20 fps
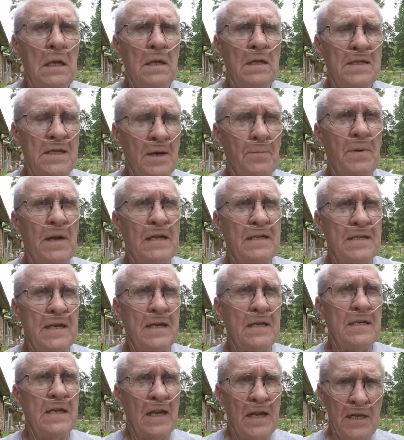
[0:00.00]
Somebody
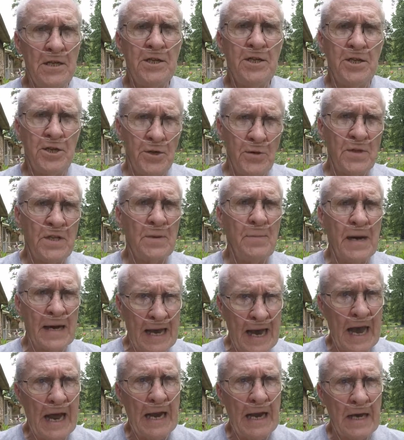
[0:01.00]
says, let's shoot the
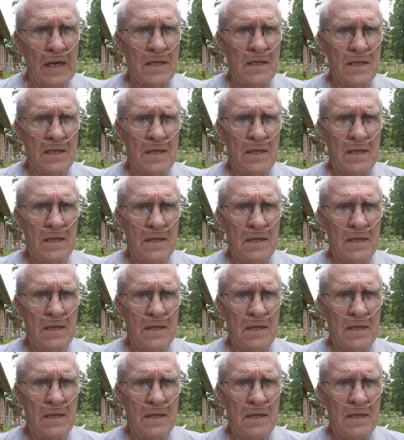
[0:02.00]
mechanics.